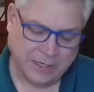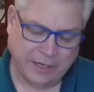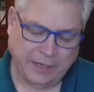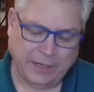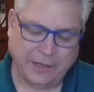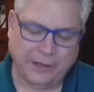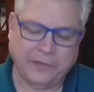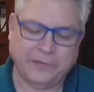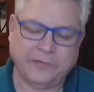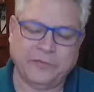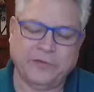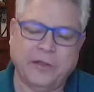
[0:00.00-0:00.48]

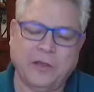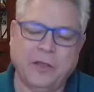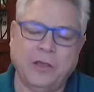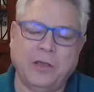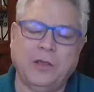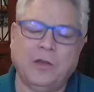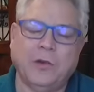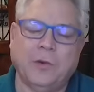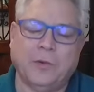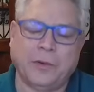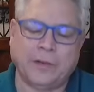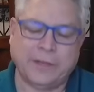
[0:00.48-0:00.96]
is he
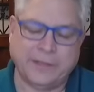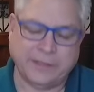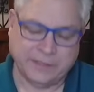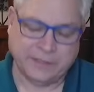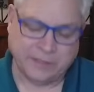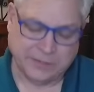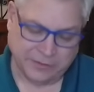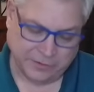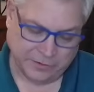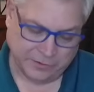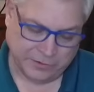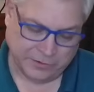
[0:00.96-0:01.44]
going
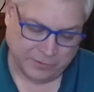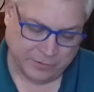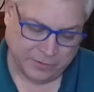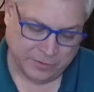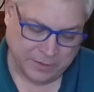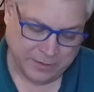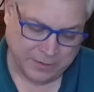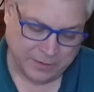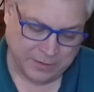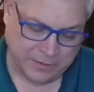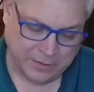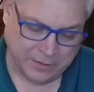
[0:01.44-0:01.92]

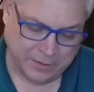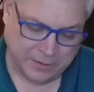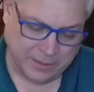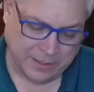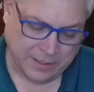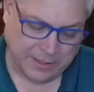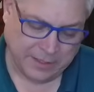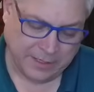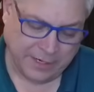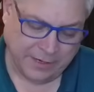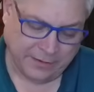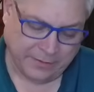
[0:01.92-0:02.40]
to
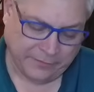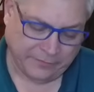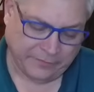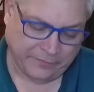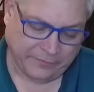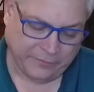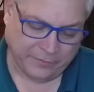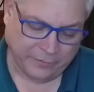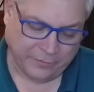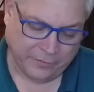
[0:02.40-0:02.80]
announce?